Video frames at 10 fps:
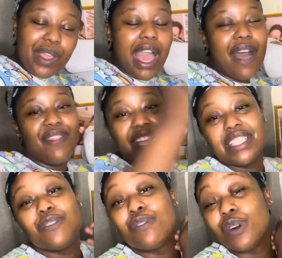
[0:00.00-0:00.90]
And that's
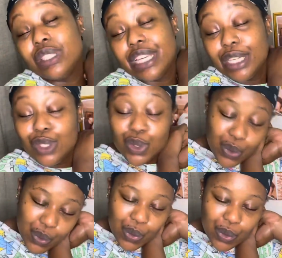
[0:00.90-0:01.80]
it for day
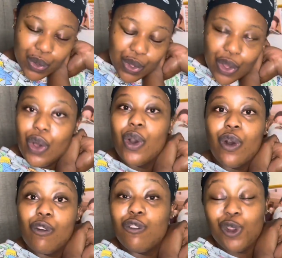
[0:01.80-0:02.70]
2.
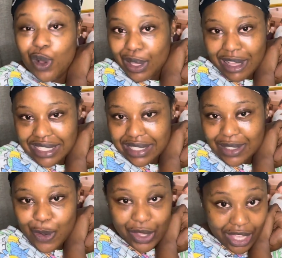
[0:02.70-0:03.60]
Of Vlogmas,
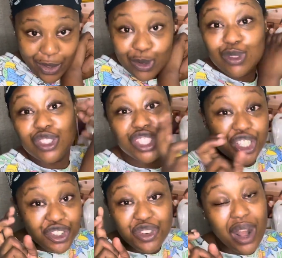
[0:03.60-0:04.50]
okay, of
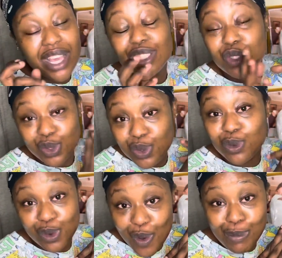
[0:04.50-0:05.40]
Jean tries to do
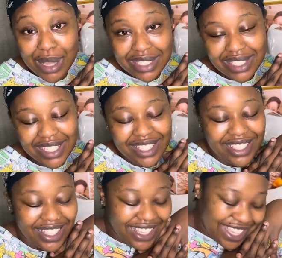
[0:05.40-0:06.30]
Vlogmas.
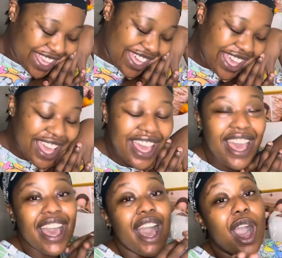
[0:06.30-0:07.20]

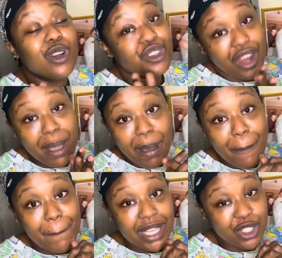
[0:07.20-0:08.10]
I'll try my
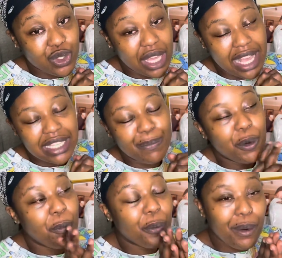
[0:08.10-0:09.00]
best, you guys. I'm
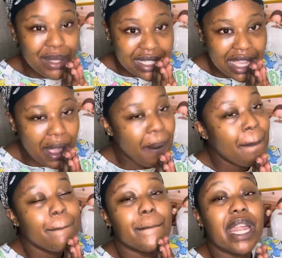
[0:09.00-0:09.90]
not promising,
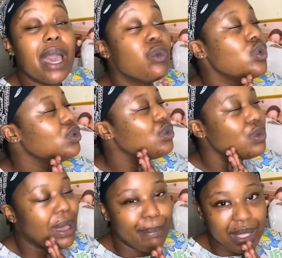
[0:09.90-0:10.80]
but I will do
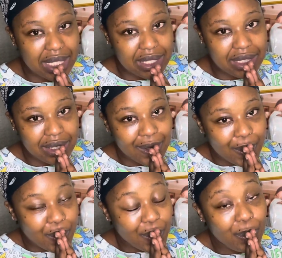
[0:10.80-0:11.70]
my best
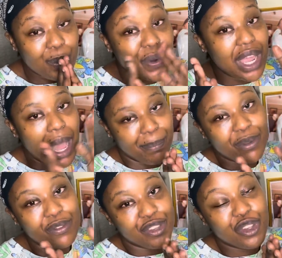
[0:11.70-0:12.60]
to bring up a
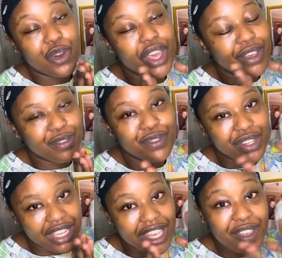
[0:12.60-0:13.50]
video every day.